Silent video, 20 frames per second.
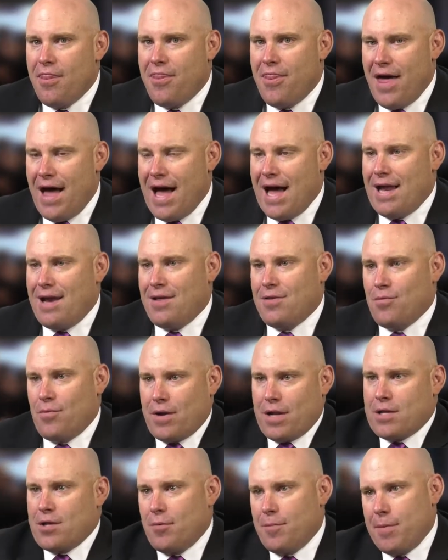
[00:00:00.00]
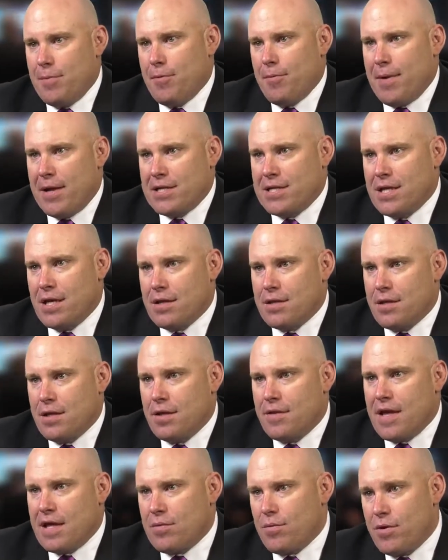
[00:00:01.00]
That is what I tell people about
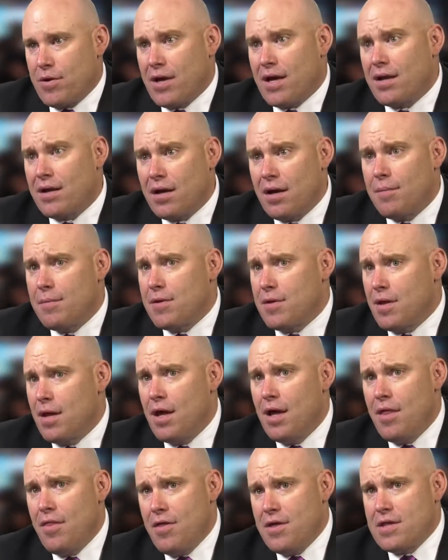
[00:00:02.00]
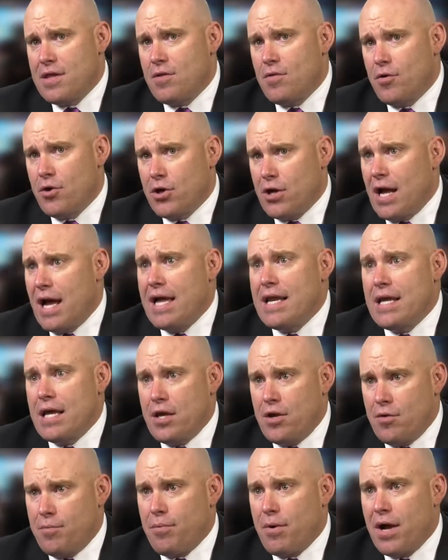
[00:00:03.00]
DSE. That's why you got to come. This is where you're going to
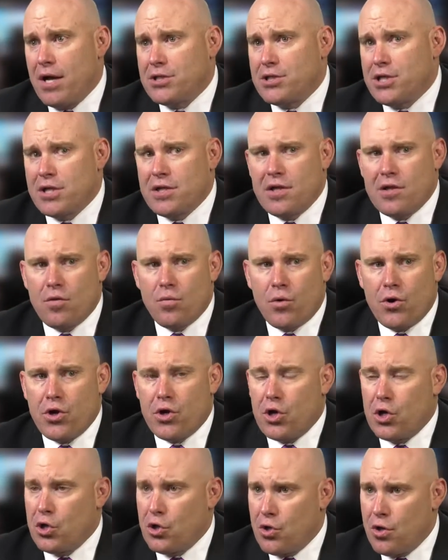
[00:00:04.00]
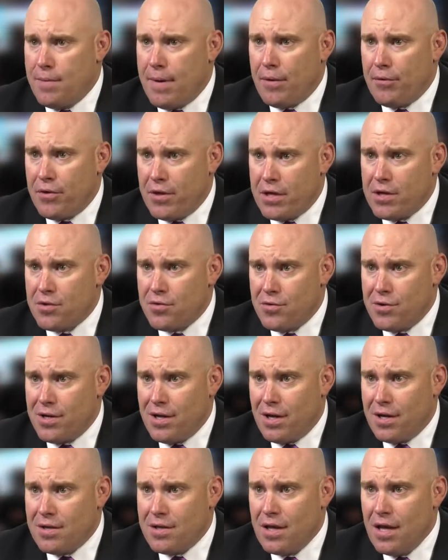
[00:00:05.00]
ideate your projects. This is where you're going to learn about what the industry
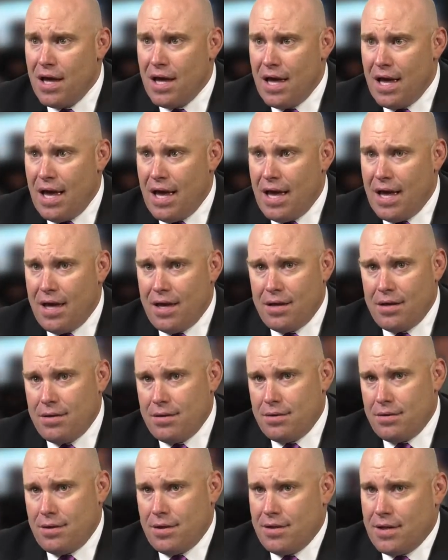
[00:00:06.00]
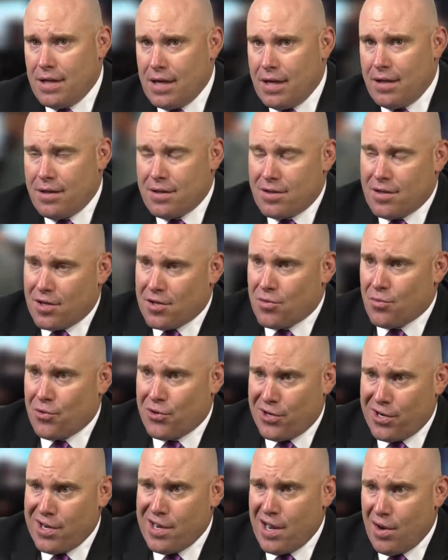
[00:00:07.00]
does. And in the end, this is also
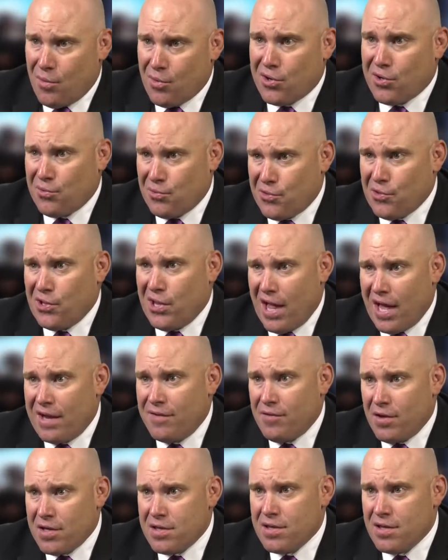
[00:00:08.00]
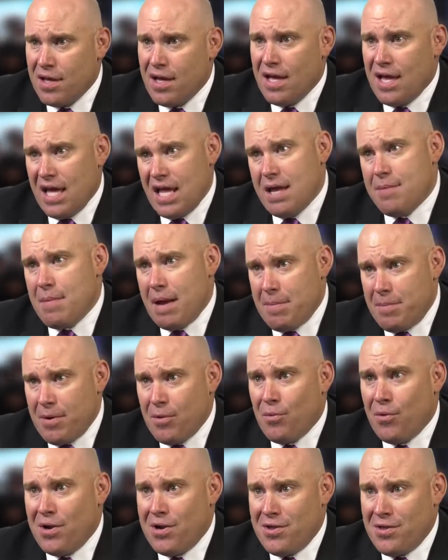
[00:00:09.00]
where you're going to network with a lot of us. And it might
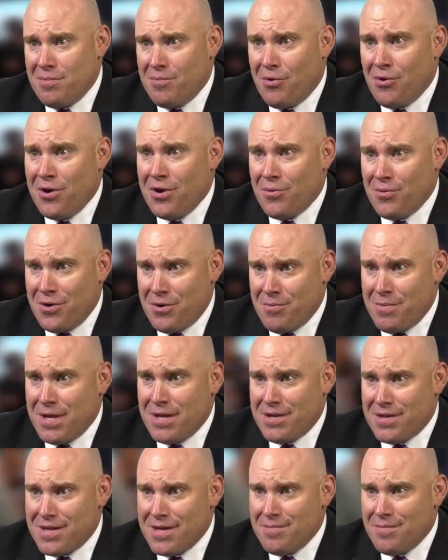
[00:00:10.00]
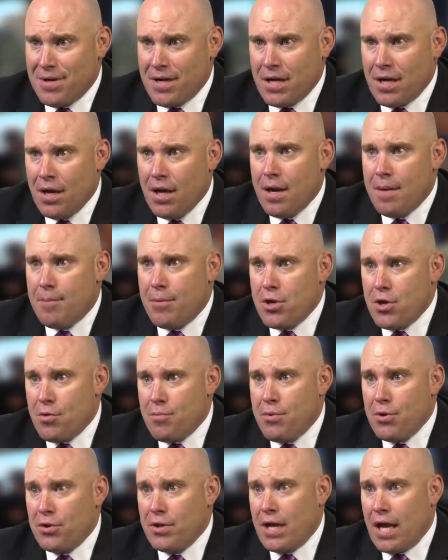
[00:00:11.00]
be 1 in the morning when you're meeting somebody, but
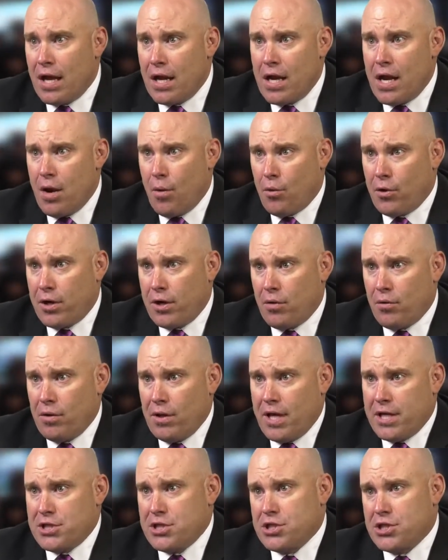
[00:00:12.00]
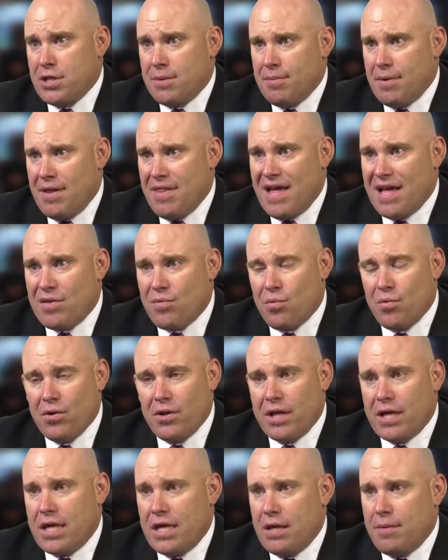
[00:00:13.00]
you're building out a network and a relationship. And that's
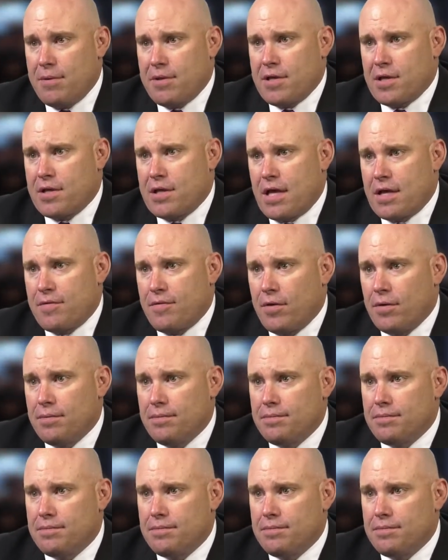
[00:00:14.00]
really key to be successful.